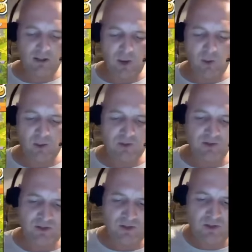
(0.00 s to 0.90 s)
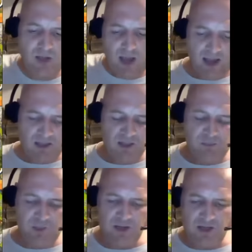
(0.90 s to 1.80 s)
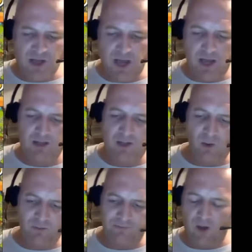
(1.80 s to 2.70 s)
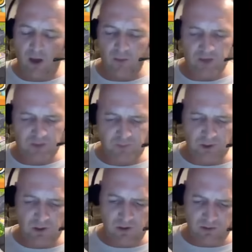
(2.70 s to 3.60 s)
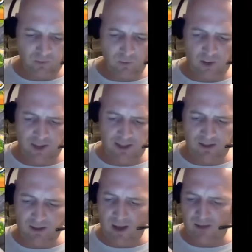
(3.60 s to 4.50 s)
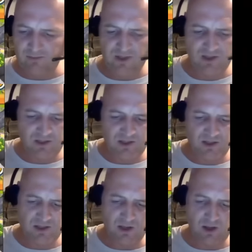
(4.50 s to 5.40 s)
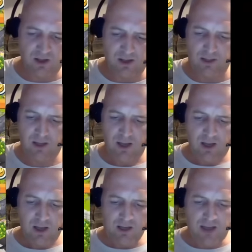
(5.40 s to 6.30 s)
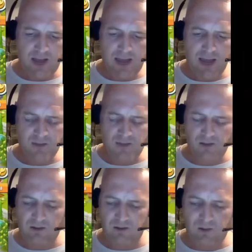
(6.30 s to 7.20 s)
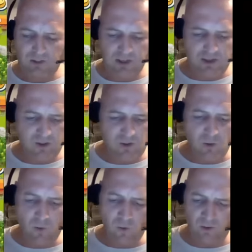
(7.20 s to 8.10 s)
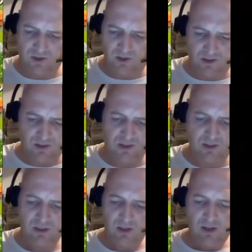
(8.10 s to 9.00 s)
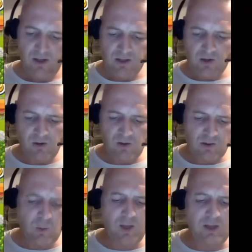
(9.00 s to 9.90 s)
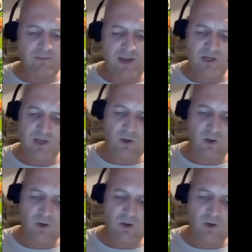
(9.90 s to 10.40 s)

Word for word: want to introduce. And Spinner's End, your farm is beautiful. I love this design. It's absolutely gorgeous. So look at the way they've actually got the